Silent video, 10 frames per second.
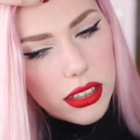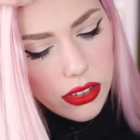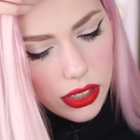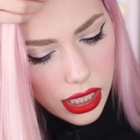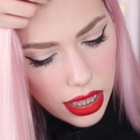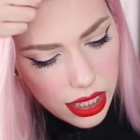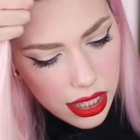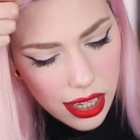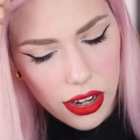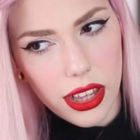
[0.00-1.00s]
Okay,
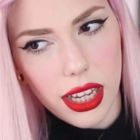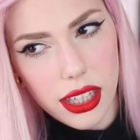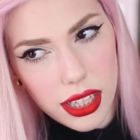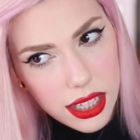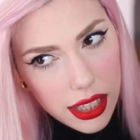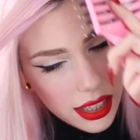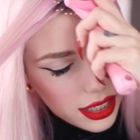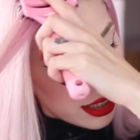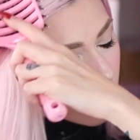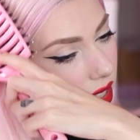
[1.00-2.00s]
let's start like this
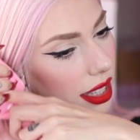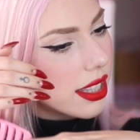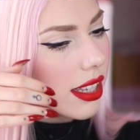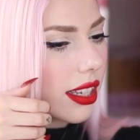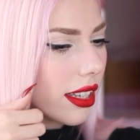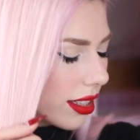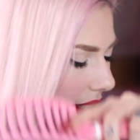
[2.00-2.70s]
and see